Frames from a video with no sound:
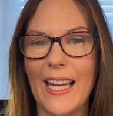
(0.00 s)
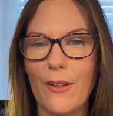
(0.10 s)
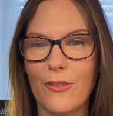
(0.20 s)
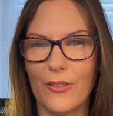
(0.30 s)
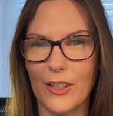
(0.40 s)

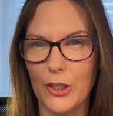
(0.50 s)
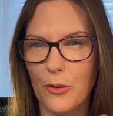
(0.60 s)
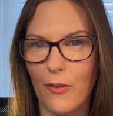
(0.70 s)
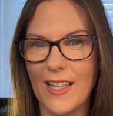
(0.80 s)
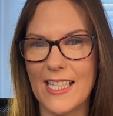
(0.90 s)
if you
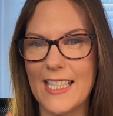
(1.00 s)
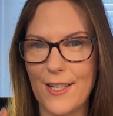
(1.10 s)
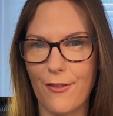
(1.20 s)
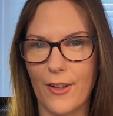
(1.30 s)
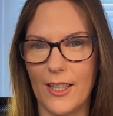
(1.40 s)
find it
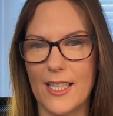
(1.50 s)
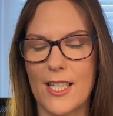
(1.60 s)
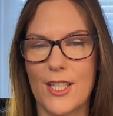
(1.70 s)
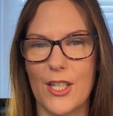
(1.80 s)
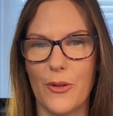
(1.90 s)
difficult
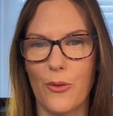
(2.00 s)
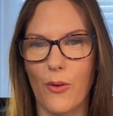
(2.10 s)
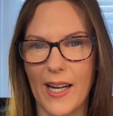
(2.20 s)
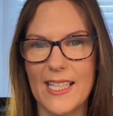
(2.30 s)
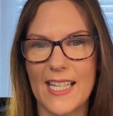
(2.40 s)
to
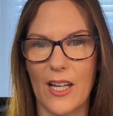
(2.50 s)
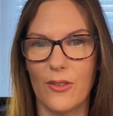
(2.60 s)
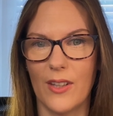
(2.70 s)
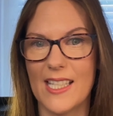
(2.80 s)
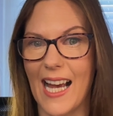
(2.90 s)
write
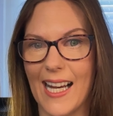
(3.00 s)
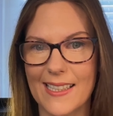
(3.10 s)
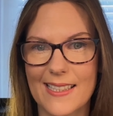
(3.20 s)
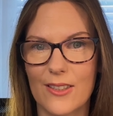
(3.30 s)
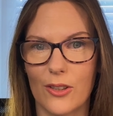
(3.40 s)
down the
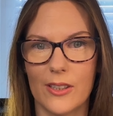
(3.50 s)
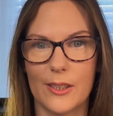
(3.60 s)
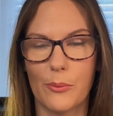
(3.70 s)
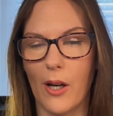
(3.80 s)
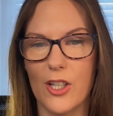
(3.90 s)
task or
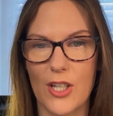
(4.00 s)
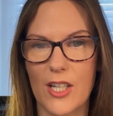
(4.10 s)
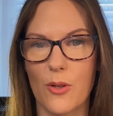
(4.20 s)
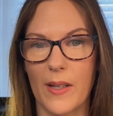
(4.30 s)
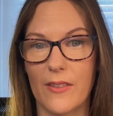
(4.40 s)
the
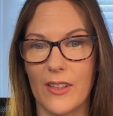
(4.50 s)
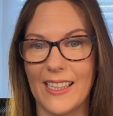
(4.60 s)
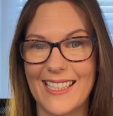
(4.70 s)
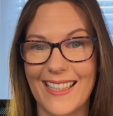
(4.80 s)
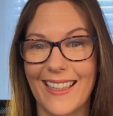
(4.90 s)
project or whatever in
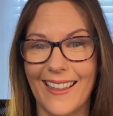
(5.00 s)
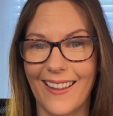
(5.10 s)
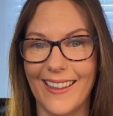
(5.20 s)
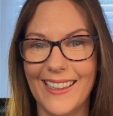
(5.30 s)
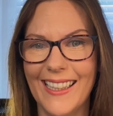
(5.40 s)
a single
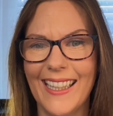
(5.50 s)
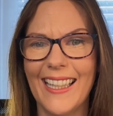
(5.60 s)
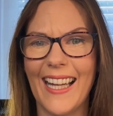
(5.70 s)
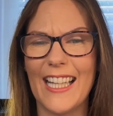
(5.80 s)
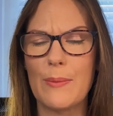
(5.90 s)
line,
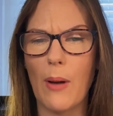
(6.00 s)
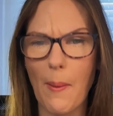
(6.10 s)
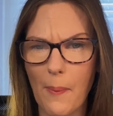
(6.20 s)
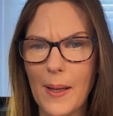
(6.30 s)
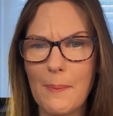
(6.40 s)
it's
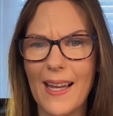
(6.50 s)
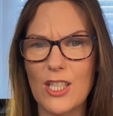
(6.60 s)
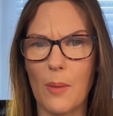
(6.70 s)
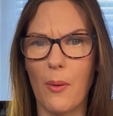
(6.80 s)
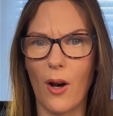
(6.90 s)
probably made
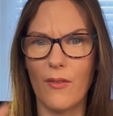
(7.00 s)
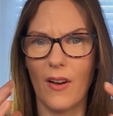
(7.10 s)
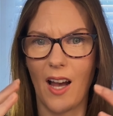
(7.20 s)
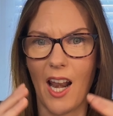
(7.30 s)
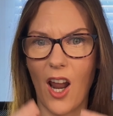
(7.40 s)
up of
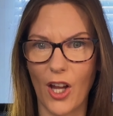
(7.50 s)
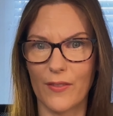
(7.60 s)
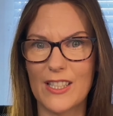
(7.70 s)
a lot of